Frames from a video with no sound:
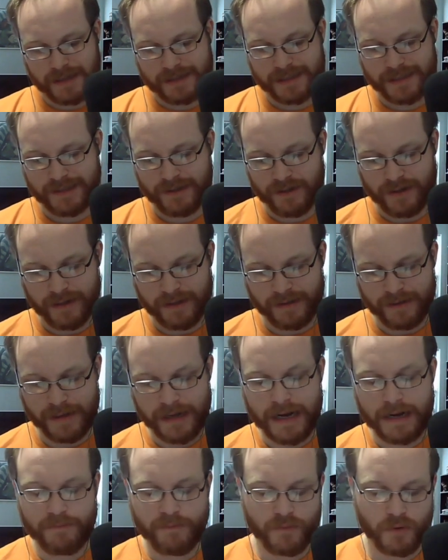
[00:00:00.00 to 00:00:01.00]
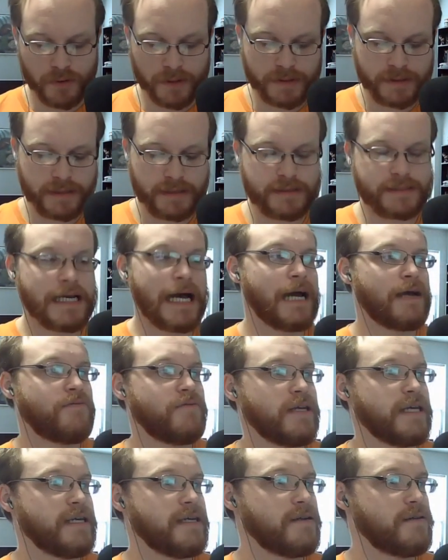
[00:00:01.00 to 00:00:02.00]
still a lot more to dive
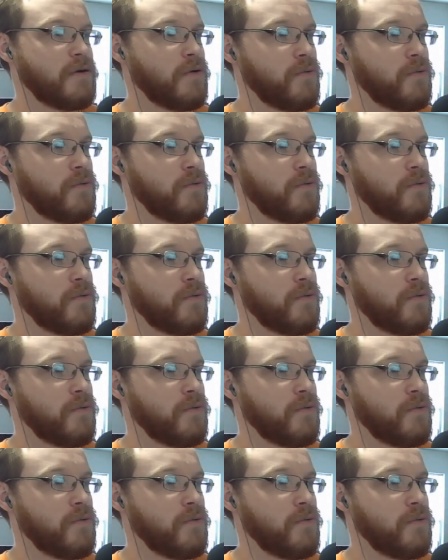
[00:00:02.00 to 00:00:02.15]
in